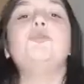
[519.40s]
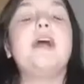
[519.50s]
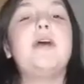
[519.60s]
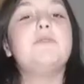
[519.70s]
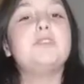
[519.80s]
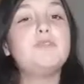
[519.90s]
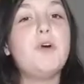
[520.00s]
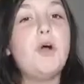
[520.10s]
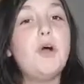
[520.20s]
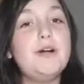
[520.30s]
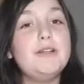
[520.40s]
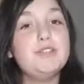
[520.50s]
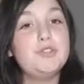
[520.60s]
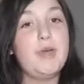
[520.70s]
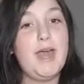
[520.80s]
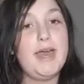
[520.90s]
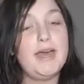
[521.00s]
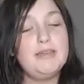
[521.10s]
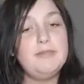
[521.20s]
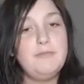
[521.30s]
go down as far as you
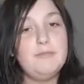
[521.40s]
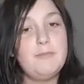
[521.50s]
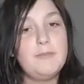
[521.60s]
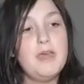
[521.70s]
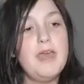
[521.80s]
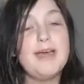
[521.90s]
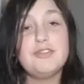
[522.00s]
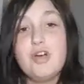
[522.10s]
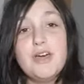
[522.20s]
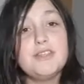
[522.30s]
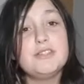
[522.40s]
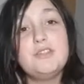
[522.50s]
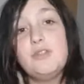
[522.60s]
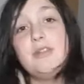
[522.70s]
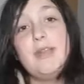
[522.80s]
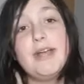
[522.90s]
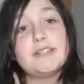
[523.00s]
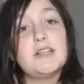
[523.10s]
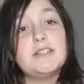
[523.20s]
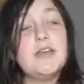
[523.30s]
can, and do
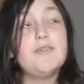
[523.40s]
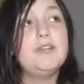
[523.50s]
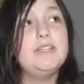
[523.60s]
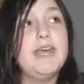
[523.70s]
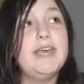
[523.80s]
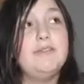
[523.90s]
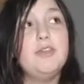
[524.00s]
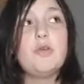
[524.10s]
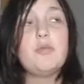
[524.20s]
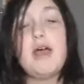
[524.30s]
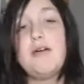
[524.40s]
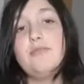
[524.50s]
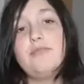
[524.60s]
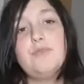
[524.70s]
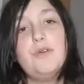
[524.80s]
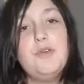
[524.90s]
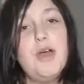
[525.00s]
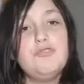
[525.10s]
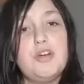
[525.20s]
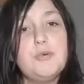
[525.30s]
this exercise every day. If
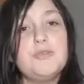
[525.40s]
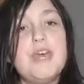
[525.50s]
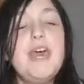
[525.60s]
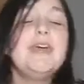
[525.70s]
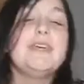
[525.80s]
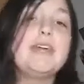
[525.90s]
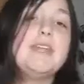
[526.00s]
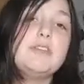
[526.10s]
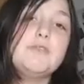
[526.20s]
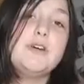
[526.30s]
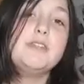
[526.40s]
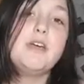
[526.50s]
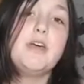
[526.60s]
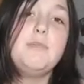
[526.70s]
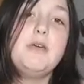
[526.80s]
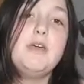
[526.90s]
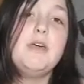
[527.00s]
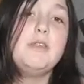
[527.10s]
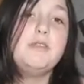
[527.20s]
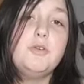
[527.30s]
you have troubles getting it the first
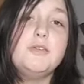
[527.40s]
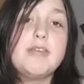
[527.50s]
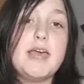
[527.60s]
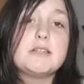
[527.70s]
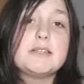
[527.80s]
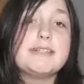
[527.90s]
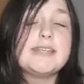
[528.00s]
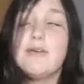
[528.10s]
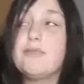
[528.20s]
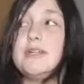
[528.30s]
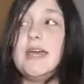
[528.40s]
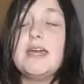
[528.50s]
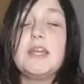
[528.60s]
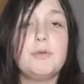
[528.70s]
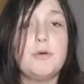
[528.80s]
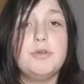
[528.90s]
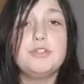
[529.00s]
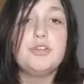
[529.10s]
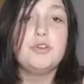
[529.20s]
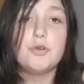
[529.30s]
time, do this exercise every day, and I
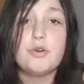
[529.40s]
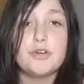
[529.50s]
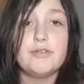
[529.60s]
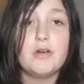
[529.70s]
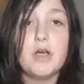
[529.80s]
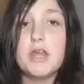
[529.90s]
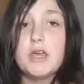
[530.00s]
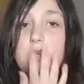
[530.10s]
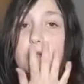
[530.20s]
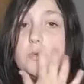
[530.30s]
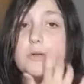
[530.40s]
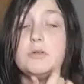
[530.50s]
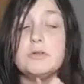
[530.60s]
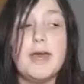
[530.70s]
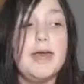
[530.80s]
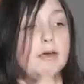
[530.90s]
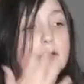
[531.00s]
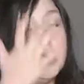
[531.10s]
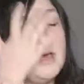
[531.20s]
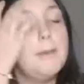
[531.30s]
promise you're not going to regret it. You will
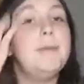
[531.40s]
get